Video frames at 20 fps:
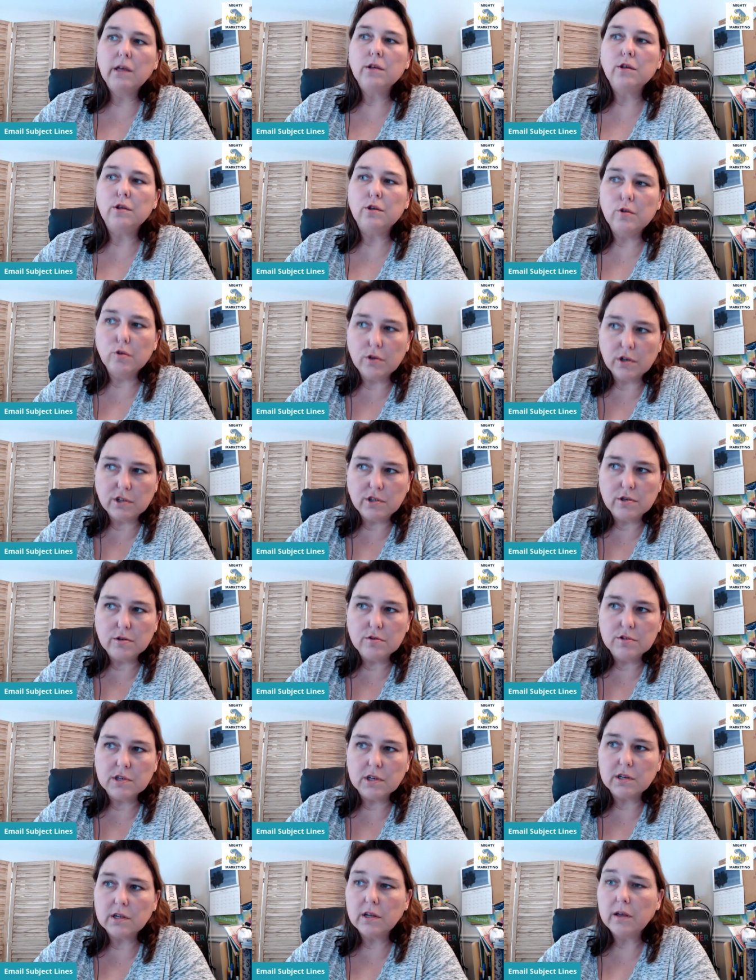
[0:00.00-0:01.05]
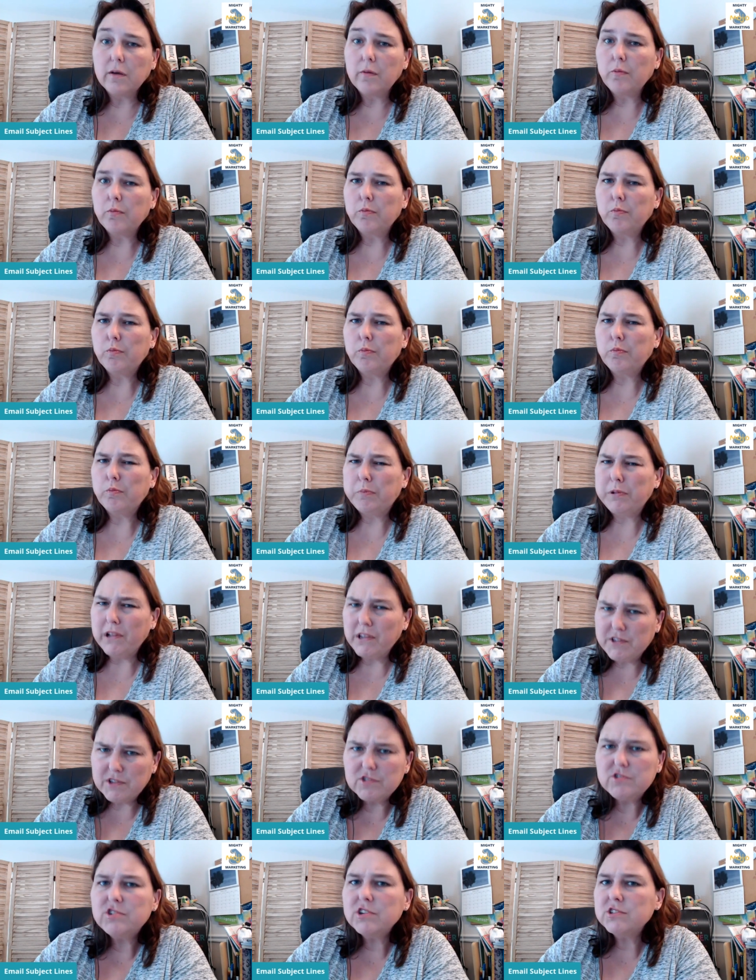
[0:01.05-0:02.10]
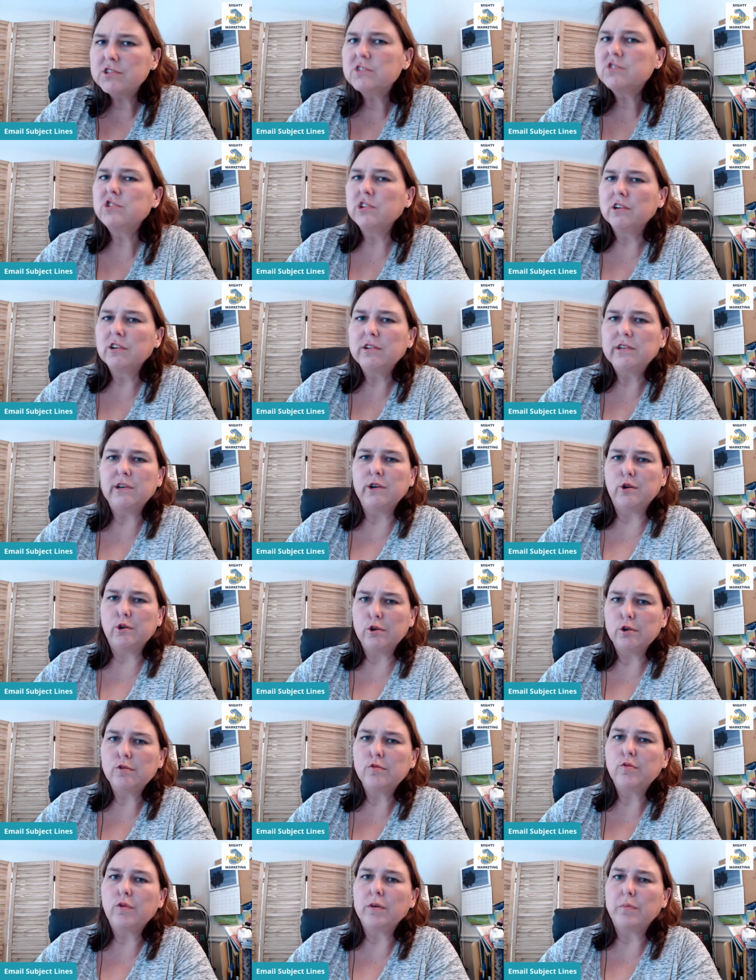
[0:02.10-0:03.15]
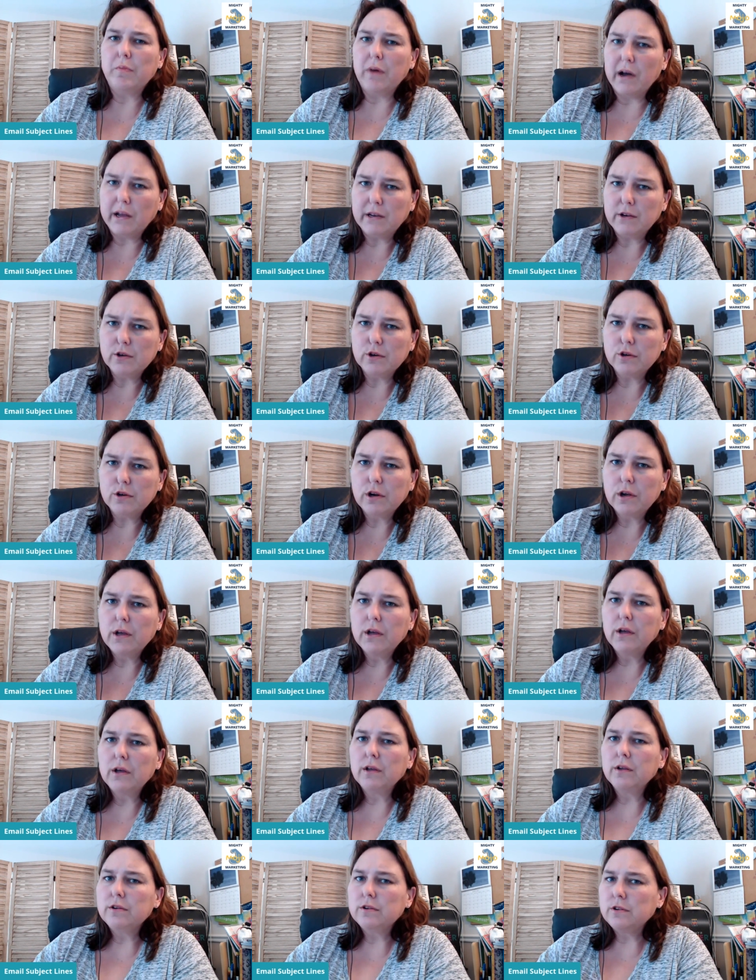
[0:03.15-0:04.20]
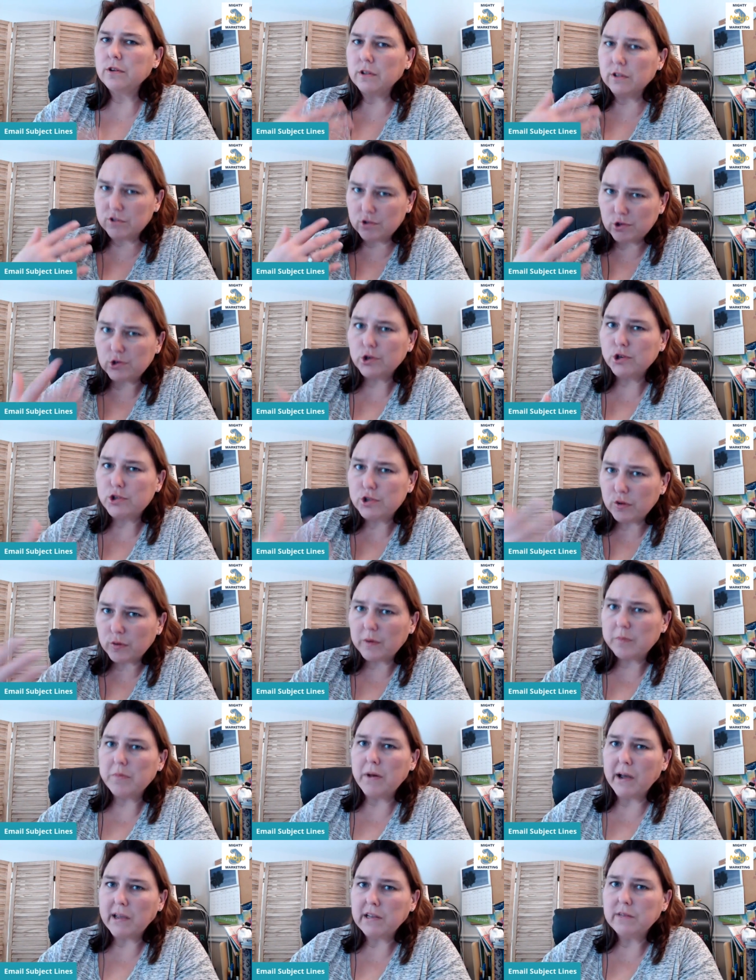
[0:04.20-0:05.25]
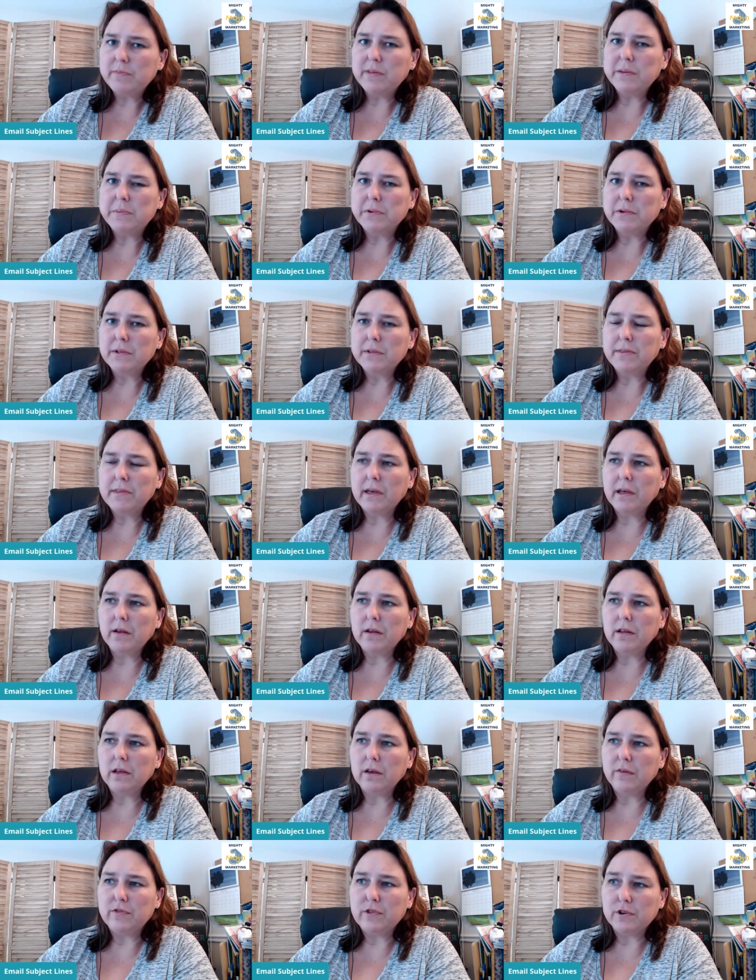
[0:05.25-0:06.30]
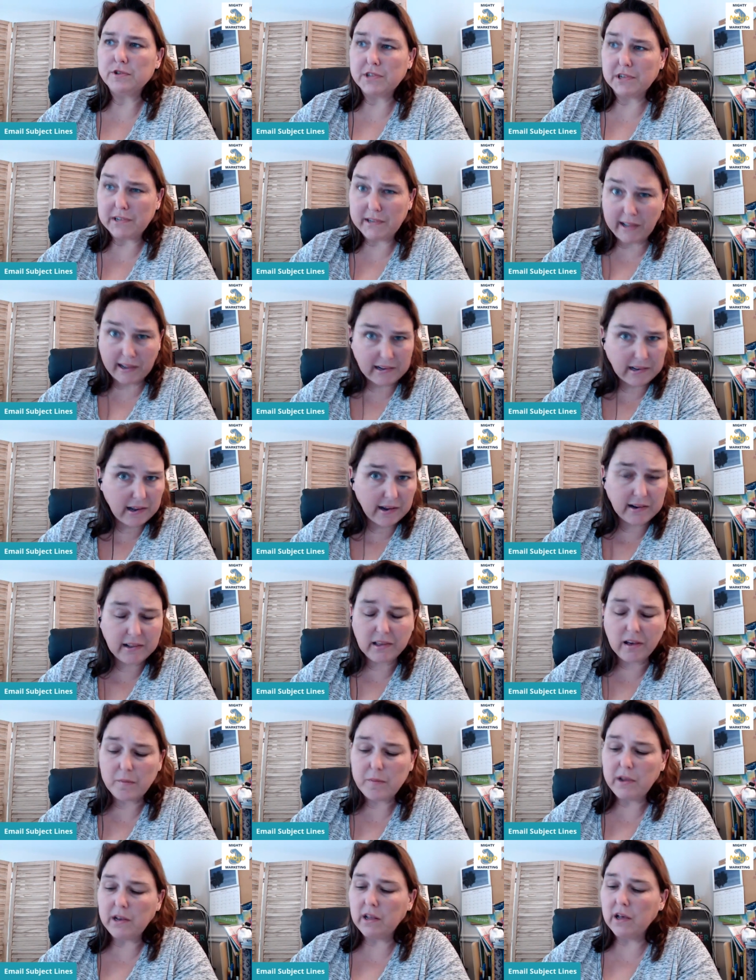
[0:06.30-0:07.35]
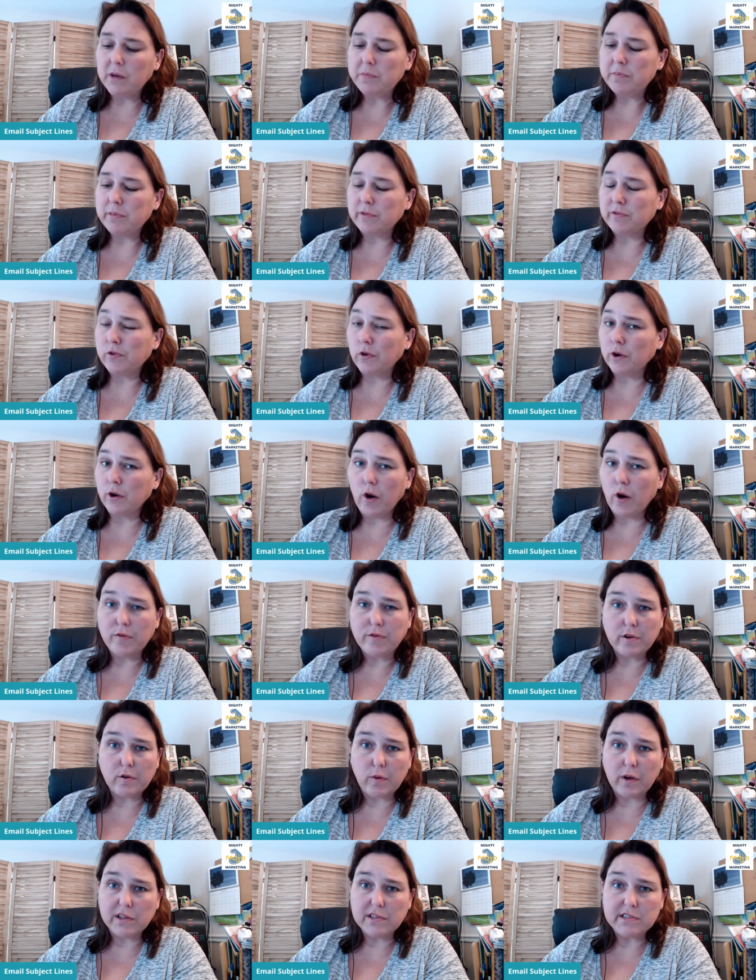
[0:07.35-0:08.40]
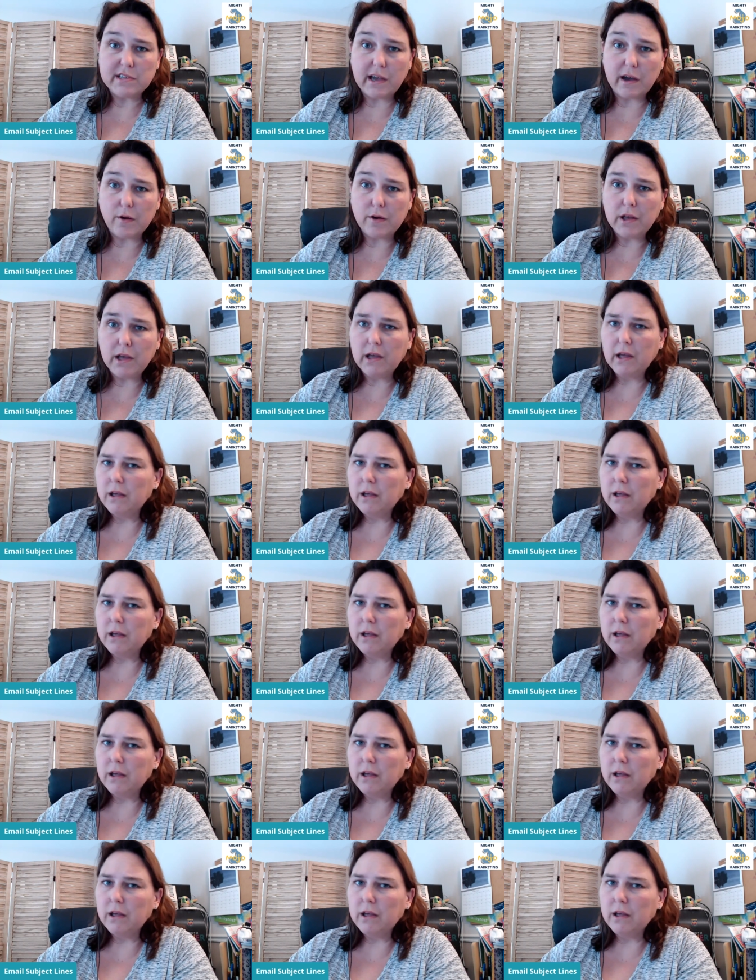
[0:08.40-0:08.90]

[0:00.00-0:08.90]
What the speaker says: You can use it. Plus, it's just generally a good reminder. It's good to remind people that if there's a deadline coming up before an offer runs out,